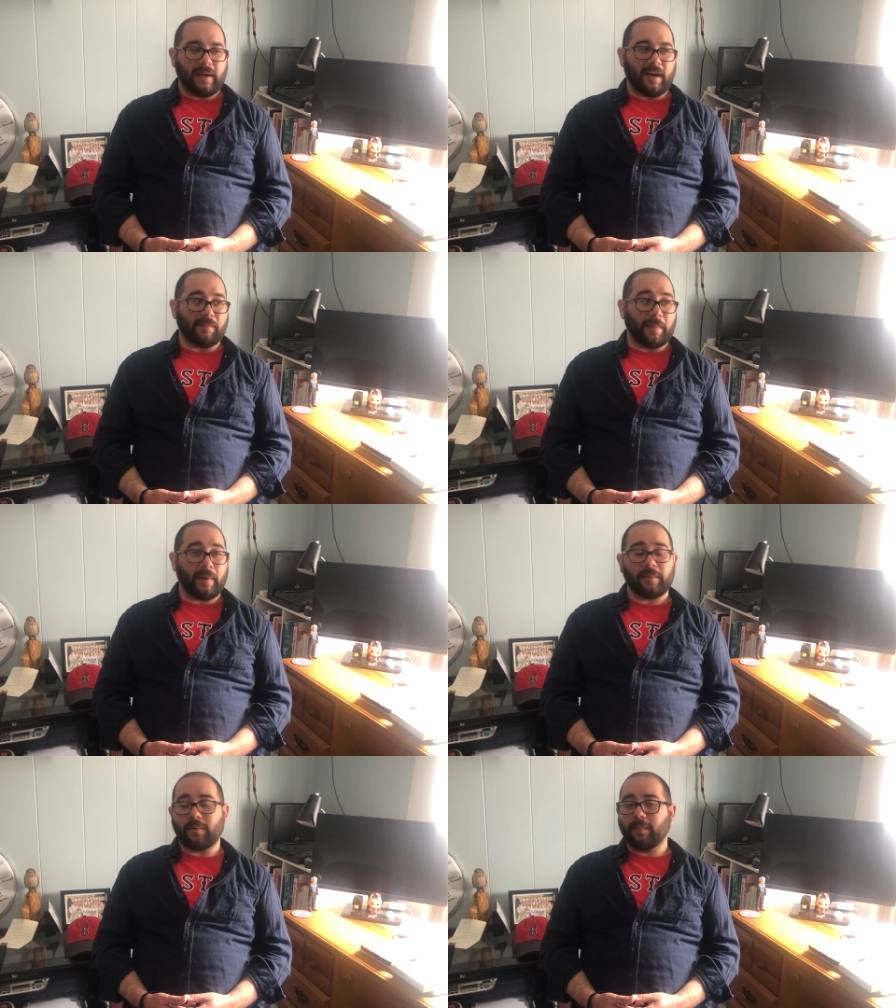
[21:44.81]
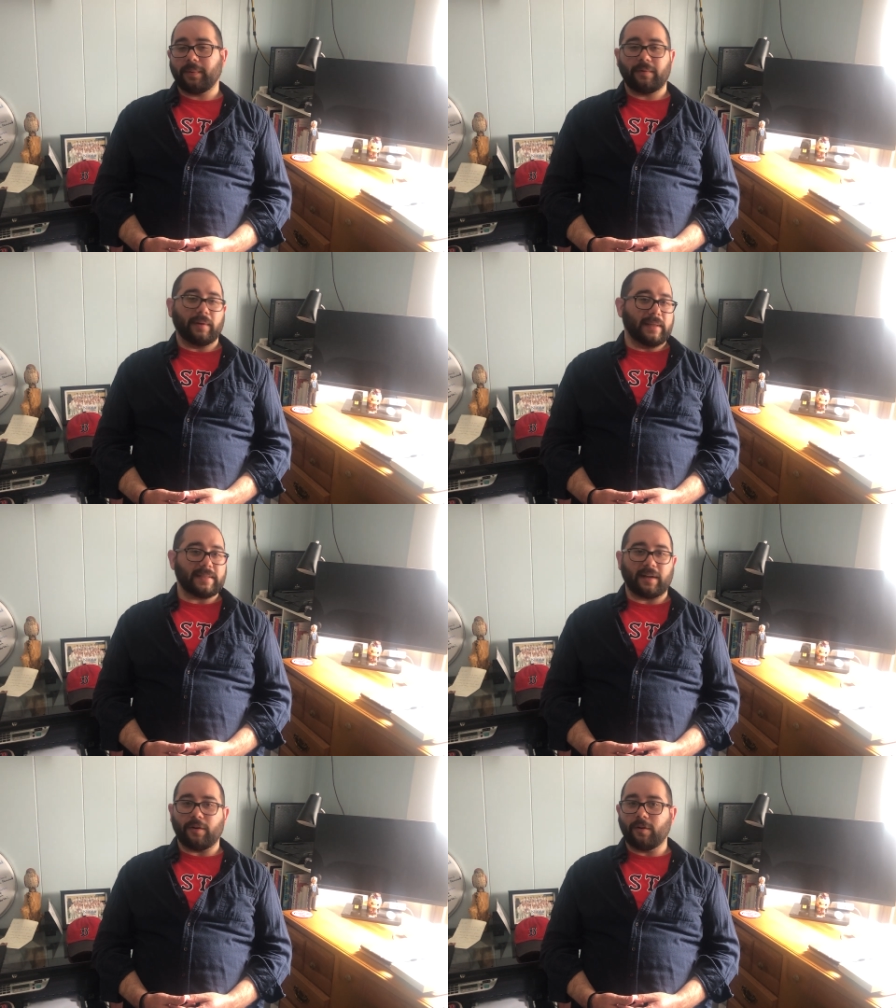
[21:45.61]
I probably won't be
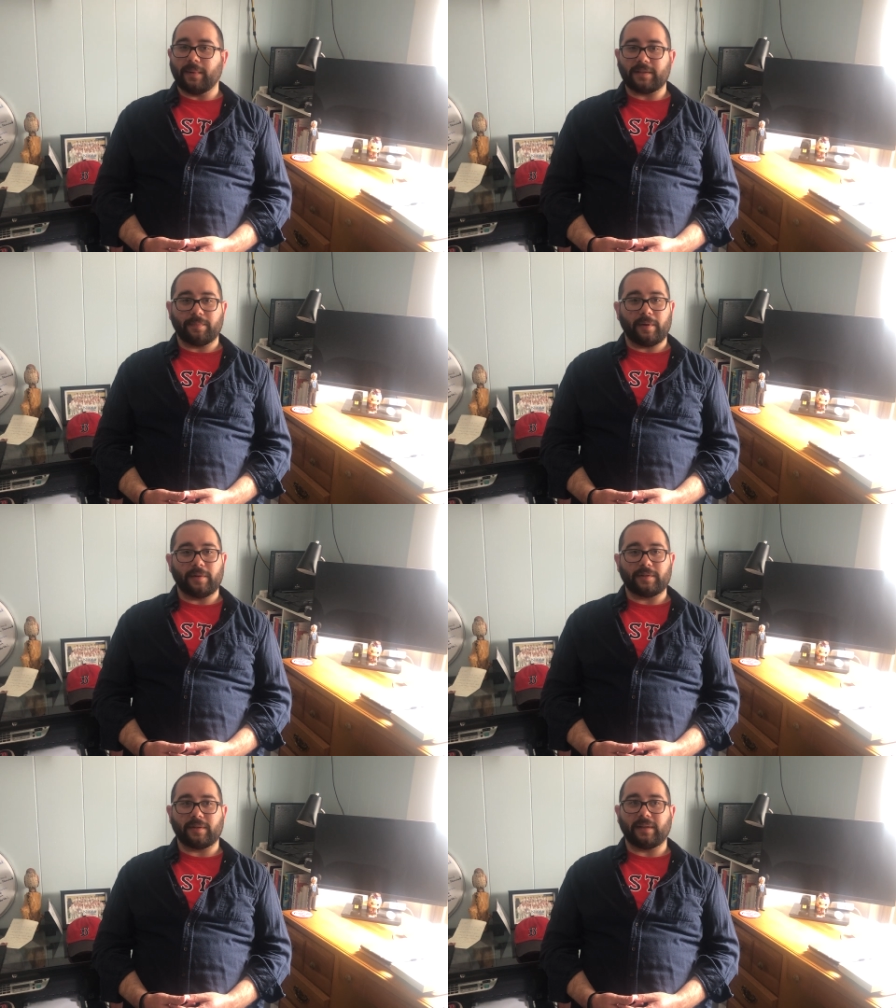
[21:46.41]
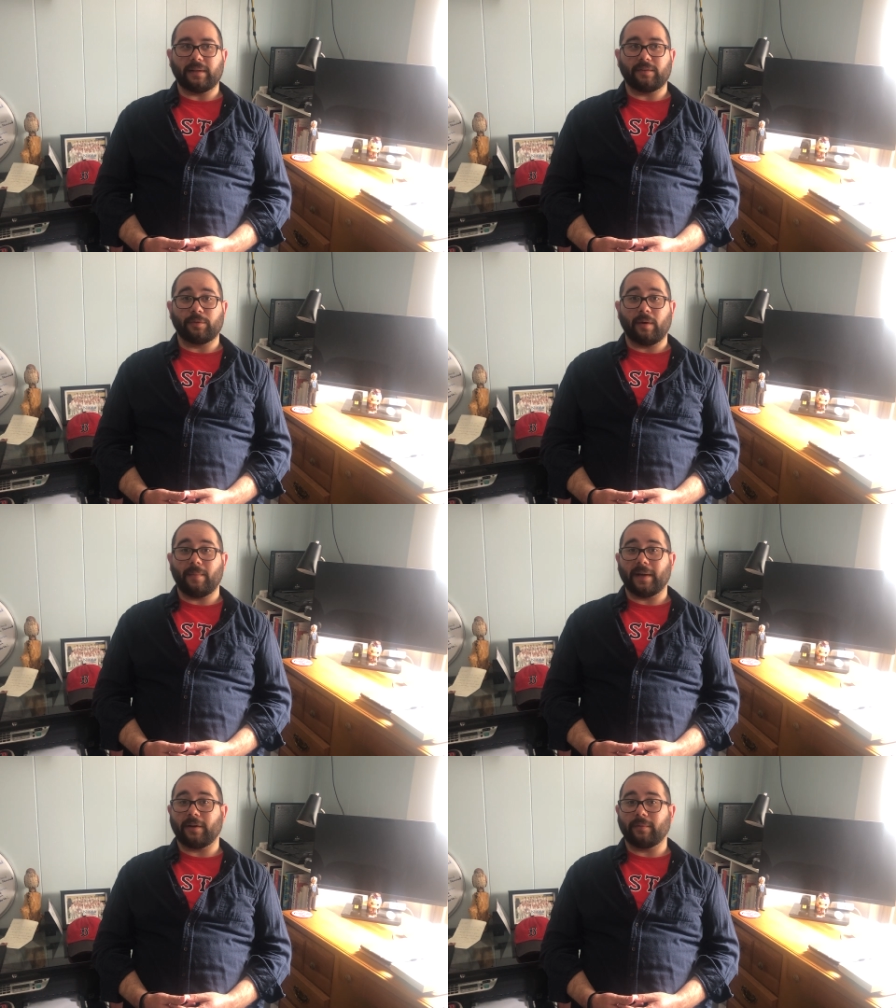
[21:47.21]
releasing a whole bunch of poetry throughout
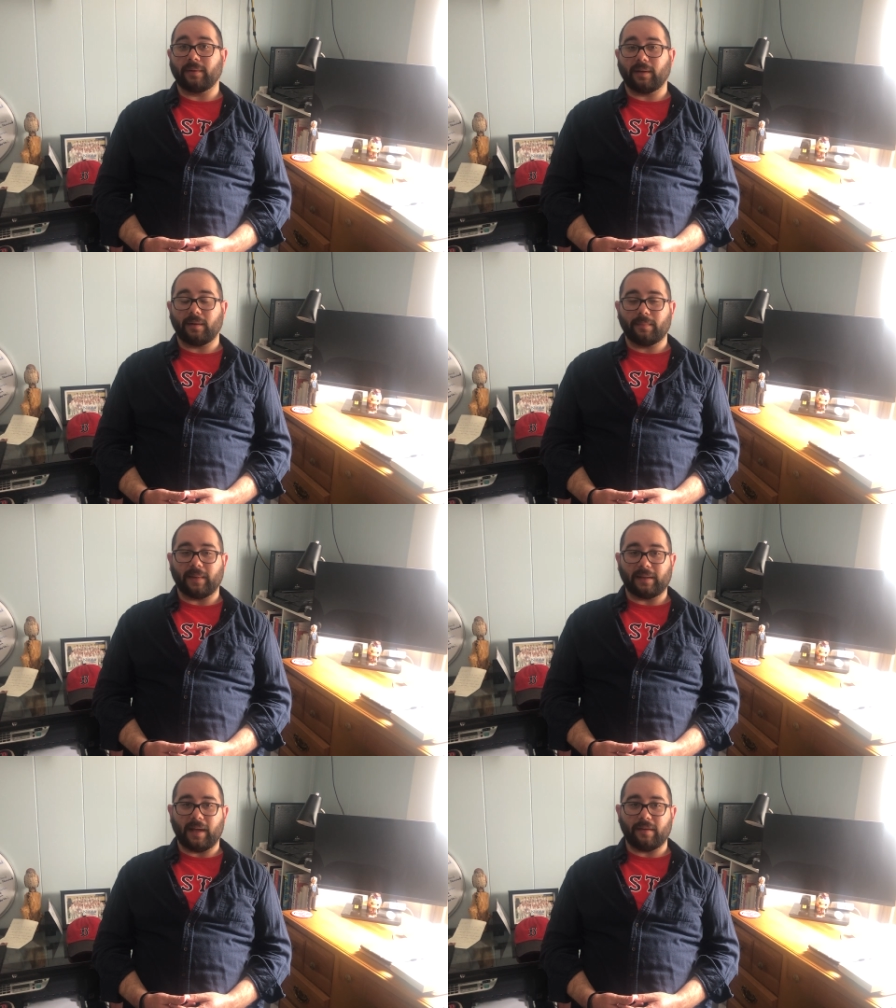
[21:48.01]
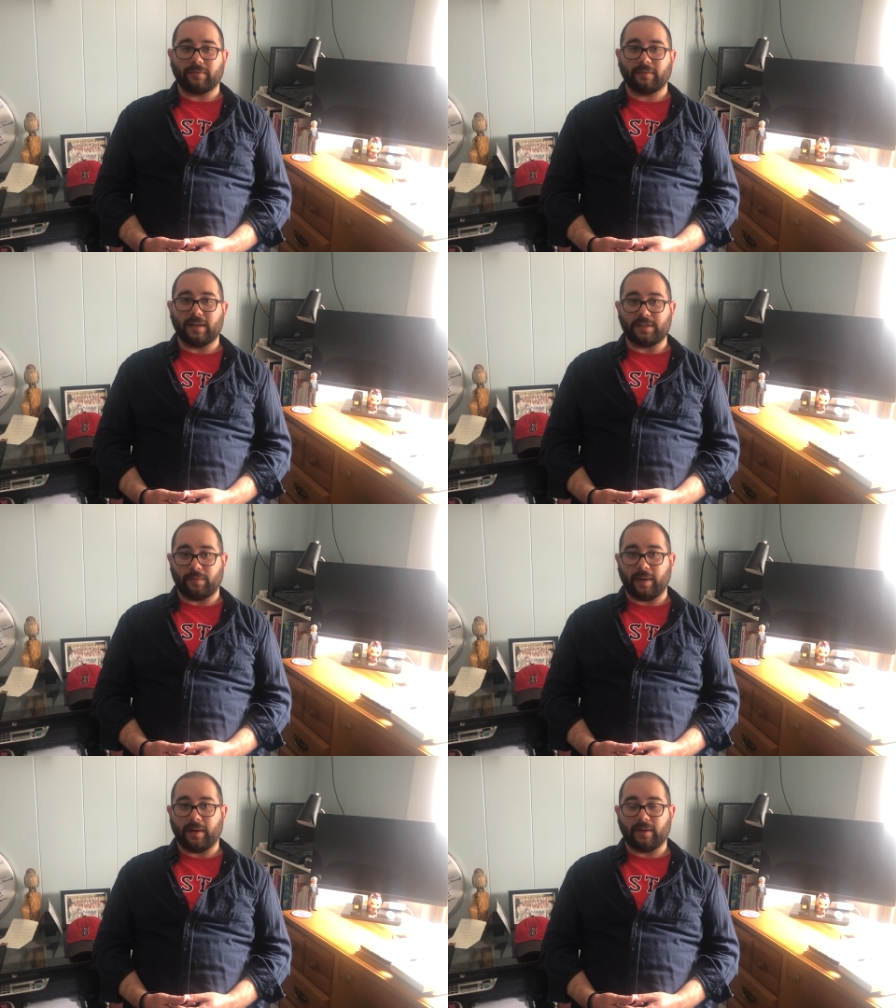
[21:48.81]
my career, my life as a
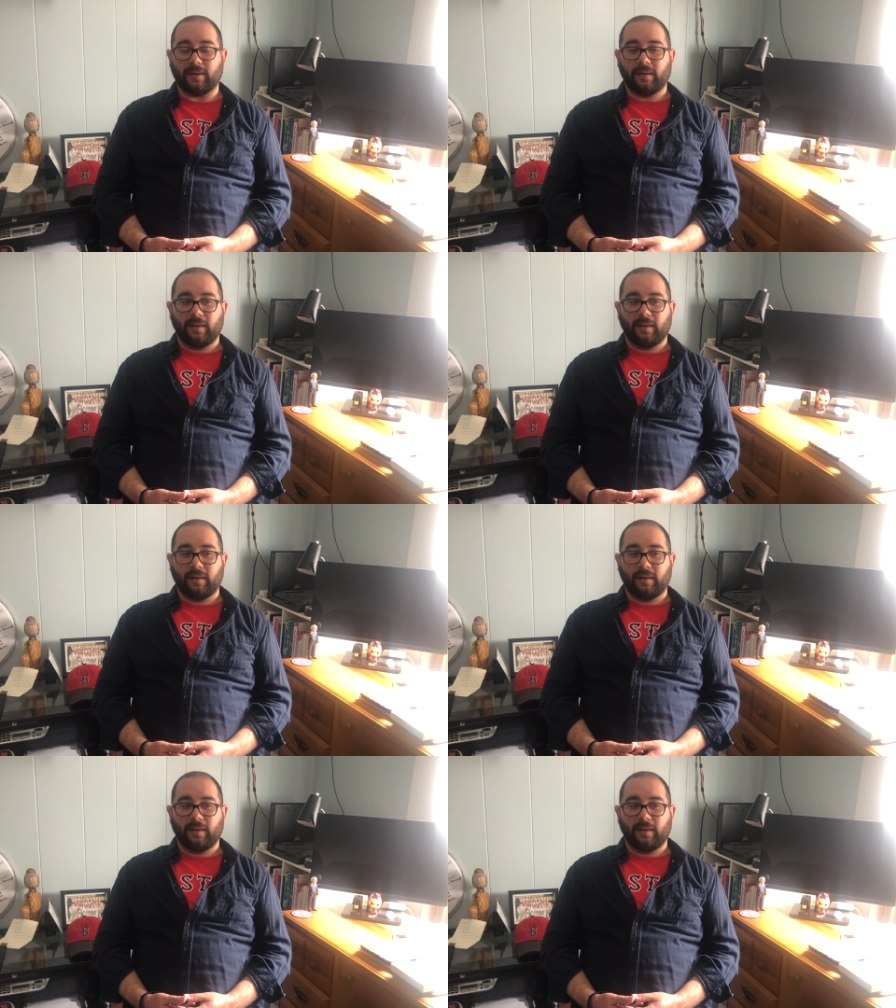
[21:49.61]
writer.